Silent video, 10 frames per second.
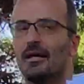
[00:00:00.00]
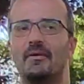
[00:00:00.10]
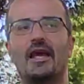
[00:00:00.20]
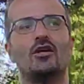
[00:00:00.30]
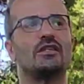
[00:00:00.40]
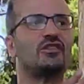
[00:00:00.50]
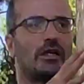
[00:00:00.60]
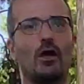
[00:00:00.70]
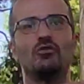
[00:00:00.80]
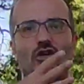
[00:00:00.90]
Because it's
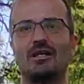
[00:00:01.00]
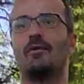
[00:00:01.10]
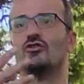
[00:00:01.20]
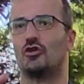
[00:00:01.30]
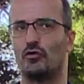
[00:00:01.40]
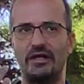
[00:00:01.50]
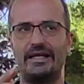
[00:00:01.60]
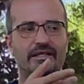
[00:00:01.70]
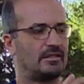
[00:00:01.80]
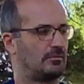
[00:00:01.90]
okay, we talked about
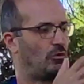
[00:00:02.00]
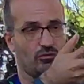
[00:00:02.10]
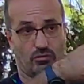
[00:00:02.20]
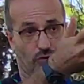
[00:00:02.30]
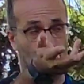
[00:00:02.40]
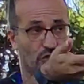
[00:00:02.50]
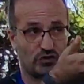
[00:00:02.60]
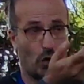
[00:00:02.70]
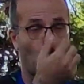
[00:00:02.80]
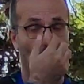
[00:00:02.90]
Greece, you
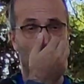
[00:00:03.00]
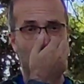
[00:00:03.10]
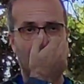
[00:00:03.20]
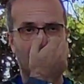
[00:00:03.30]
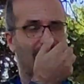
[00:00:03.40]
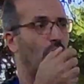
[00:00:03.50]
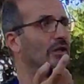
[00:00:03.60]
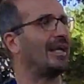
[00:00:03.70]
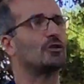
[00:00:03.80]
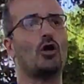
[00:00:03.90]
saw
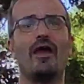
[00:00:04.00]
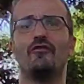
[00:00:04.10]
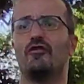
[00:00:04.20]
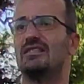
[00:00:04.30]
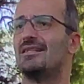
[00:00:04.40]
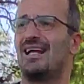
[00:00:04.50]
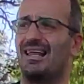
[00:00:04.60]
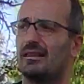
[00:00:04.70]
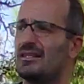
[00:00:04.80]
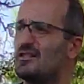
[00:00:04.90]
Thessaloniki, I don't know, have you visited
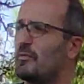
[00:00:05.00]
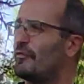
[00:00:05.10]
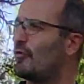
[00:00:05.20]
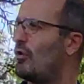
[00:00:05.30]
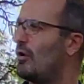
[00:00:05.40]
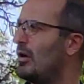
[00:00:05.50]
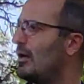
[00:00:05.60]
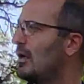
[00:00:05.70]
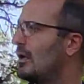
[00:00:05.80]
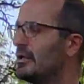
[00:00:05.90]
Athens before?
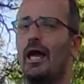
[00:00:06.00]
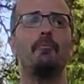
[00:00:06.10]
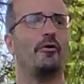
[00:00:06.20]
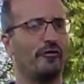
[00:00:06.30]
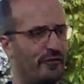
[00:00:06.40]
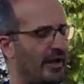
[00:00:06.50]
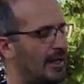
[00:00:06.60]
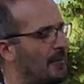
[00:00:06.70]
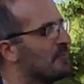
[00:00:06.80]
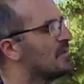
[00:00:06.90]
Yes. Yeah, perfect.
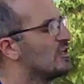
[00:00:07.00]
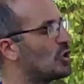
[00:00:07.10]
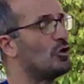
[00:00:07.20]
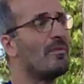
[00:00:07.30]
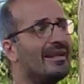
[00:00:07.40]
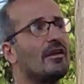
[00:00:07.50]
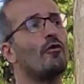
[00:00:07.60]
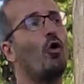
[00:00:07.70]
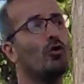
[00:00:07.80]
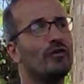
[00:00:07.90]
So you might have
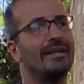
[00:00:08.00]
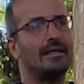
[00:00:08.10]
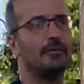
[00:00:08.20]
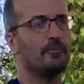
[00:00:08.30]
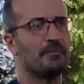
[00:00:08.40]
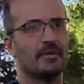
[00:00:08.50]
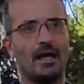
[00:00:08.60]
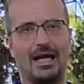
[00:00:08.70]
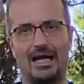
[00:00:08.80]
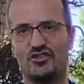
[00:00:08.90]
already
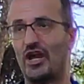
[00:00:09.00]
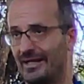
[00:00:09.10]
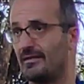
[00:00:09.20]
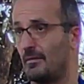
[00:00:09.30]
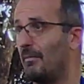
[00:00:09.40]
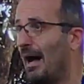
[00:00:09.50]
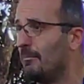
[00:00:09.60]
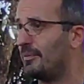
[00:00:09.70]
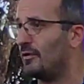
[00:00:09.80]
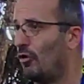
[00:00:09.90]
checked the map
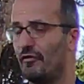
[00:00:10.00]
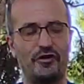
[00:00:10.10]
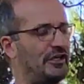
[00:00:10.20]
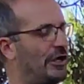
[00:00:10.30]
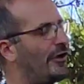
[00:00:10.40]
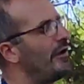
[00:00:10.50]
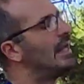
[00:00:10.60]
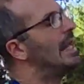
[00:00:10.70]
over here.